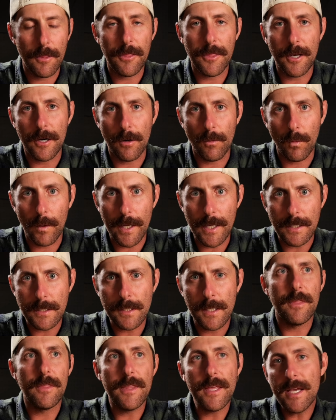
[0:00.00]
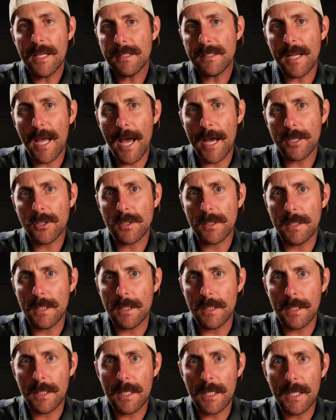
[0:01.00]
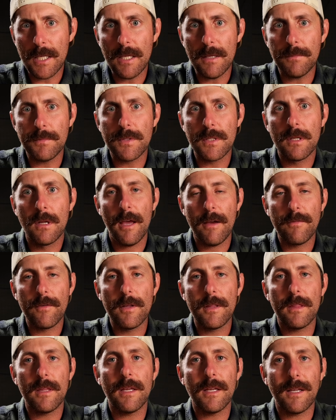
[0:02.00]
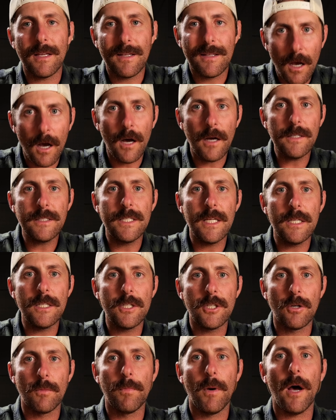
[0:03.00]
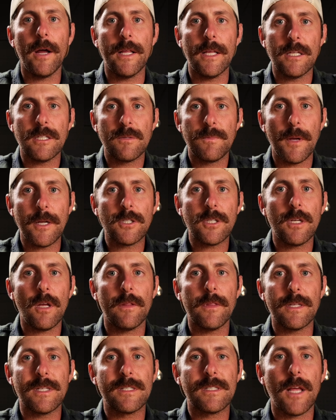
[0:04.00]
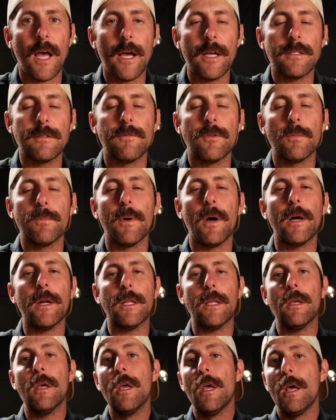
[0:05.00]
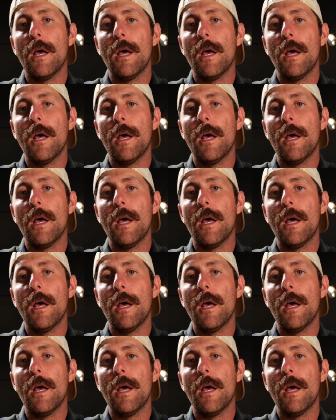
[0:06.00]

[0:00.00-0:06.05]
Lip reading: thinner waist, this actually keeps everything hugged into your body, especially on the sides of your body.